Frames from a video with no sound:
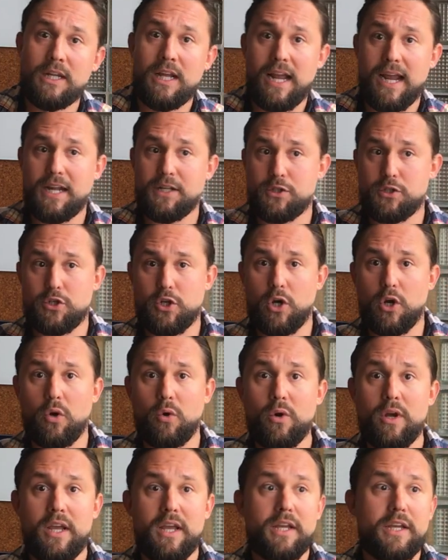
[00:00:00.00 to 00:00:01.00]
And
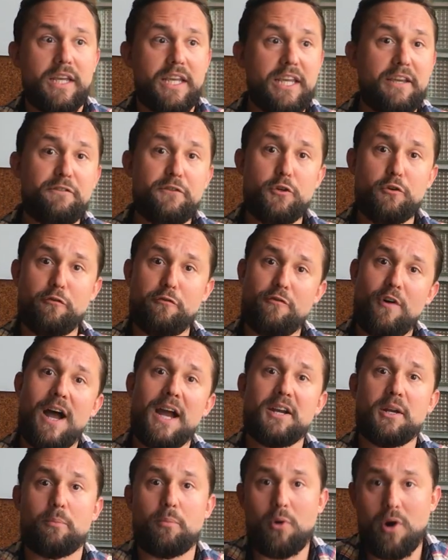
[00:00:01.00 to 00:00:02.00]
so if you
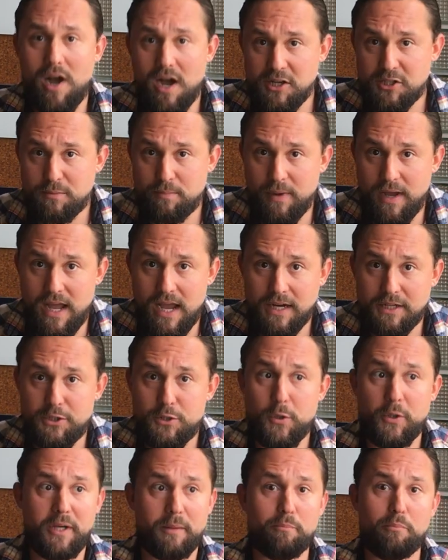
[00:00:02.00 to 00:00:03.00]
find a prospect,
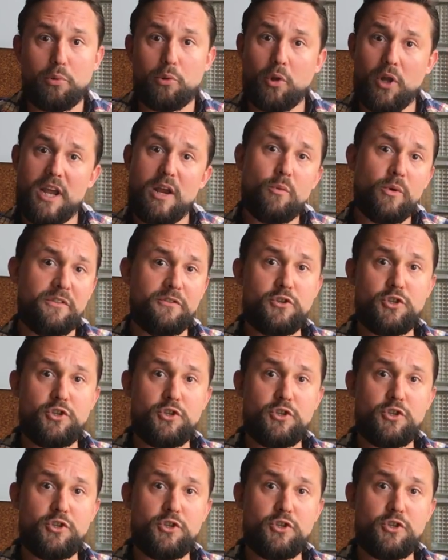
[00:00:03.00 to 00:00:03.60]
you can play with